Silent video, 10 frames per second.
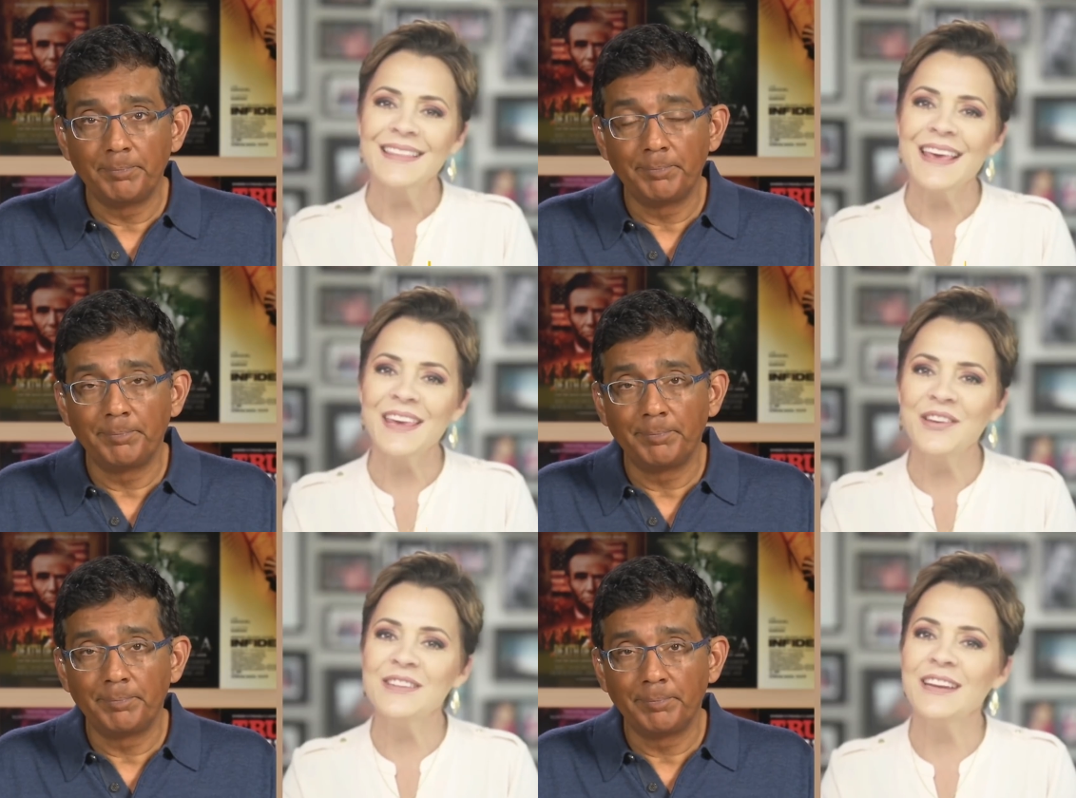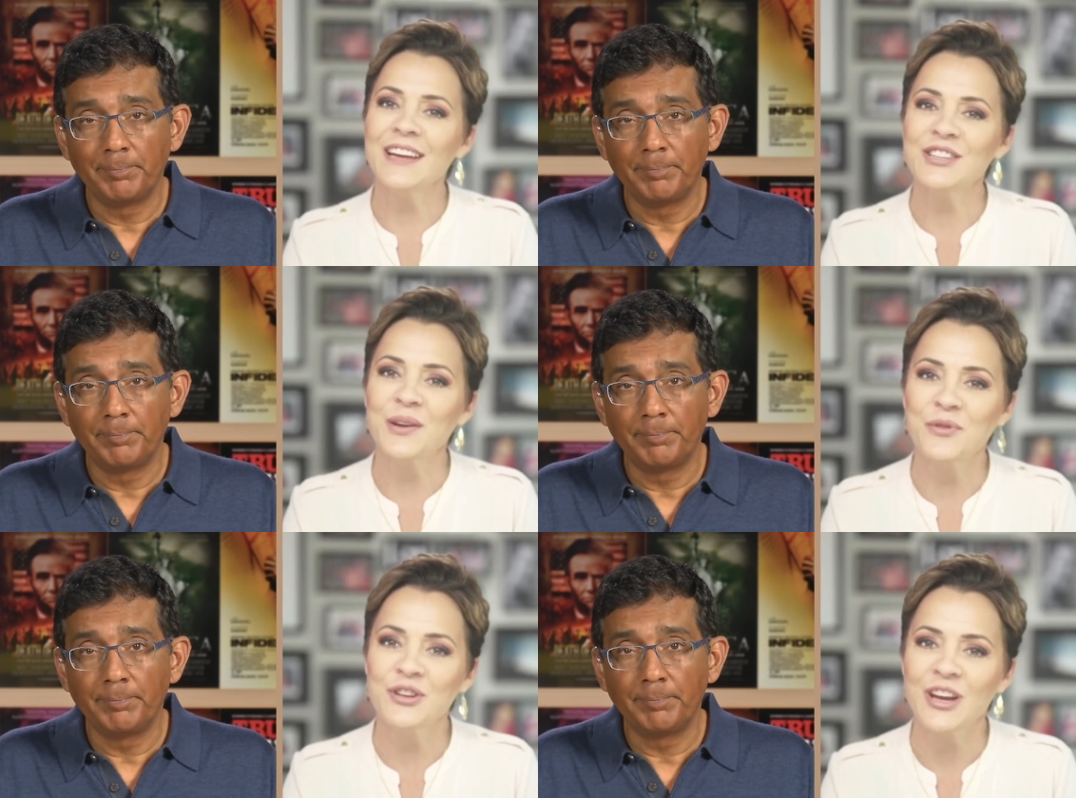Speaker 1: Thank you, Dinesh.
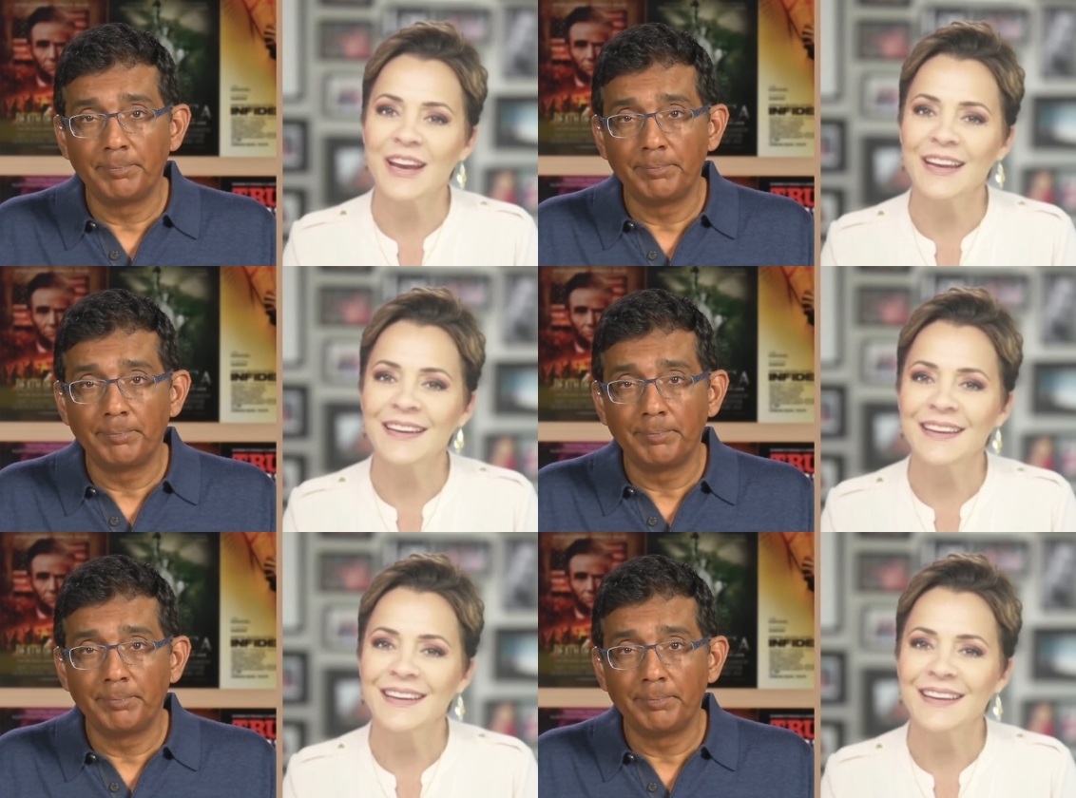I appreciate it.